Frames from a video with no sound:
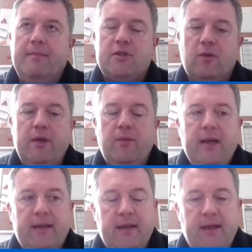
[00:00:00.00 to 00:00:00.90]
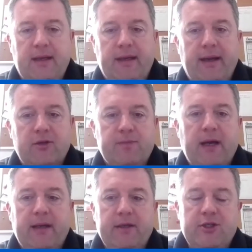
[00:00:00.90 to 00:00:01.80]
So we had an accounts
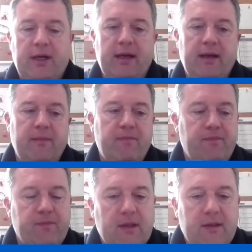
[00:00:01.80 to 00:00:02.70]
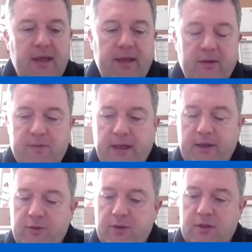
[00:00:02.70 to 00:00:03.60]
package. The accounts
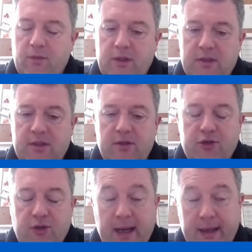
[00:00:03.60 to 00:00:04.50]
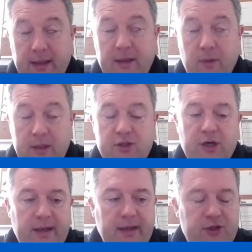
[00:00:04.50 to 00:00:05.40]
package was tracking
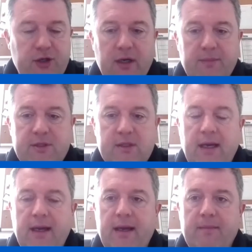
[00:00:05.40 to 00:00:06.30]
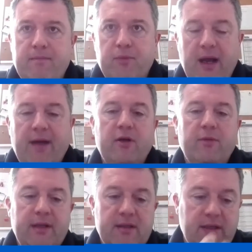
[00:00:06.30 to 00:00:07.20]
jobs, but everything
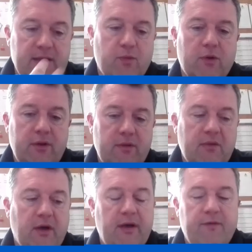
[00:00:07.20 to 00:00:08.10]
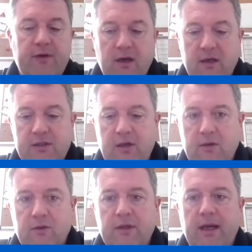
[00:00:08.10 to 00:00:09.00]
went into this one kind of cost
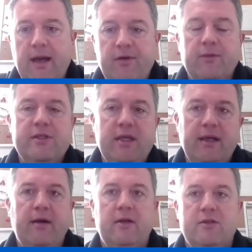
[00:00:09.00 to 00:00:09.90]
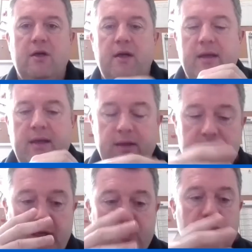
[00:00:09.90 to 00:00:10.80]
code. Everything was in there, and
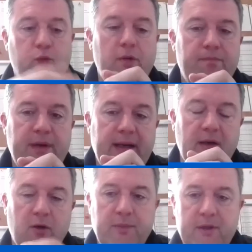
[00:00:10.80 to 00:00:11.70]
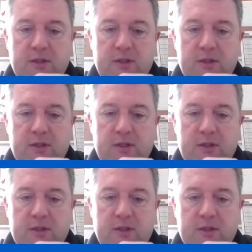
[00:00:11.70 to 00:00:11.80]
it's in just one big lump.